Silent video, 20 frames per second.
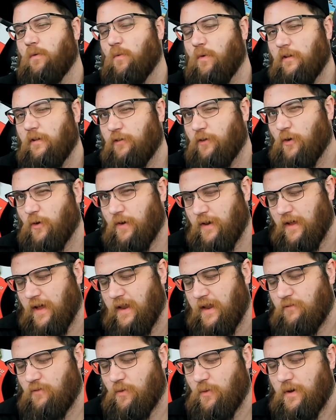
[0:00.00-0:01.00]
Outrage
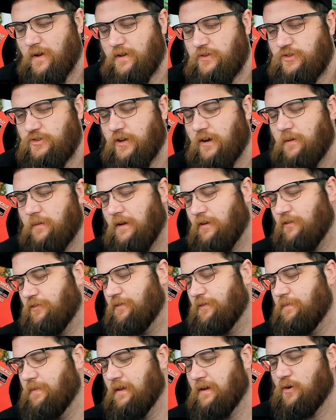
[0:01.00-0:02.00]
porn entails
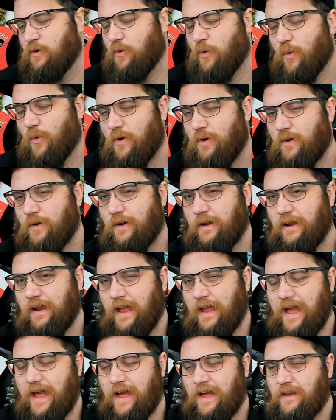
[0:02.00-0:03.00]
people that just
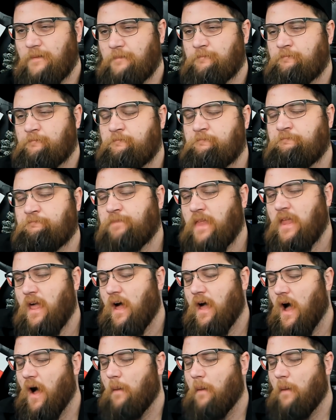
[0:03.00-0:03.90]
cover every